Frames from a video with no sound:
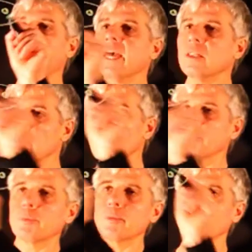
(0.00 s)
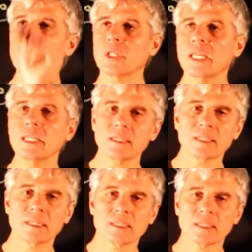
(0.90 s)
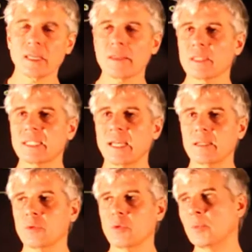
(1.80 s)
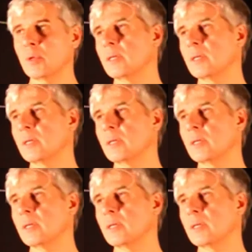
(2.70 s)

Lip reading: n will permute indices in the second group.